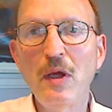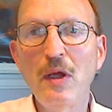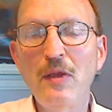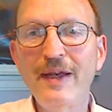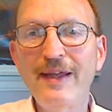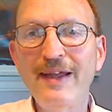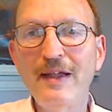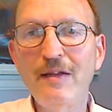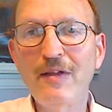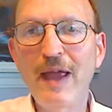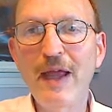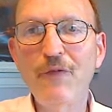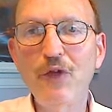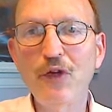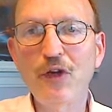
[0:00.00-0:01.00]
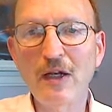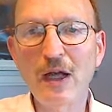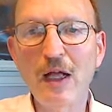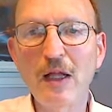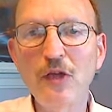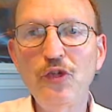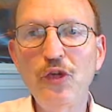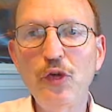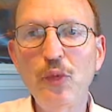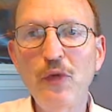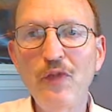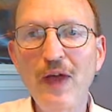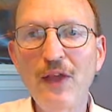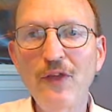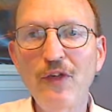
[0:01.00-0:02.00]
that it'll take for technology to
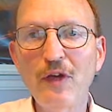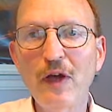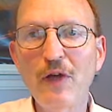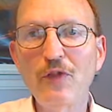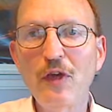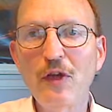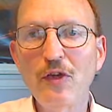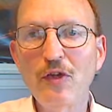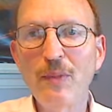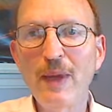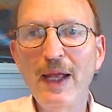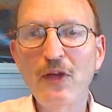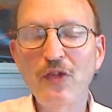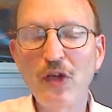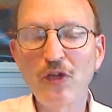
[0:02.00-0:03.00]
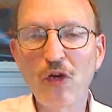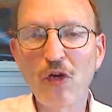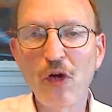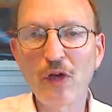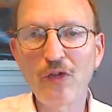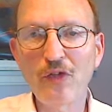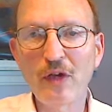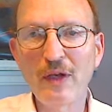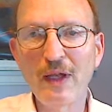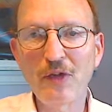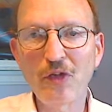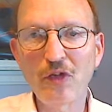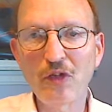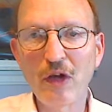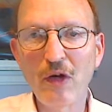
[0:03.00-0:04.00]
advance enough to make such costs
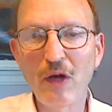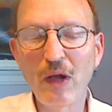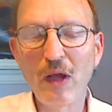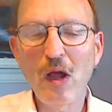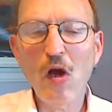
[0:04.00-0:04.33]
unnecessary.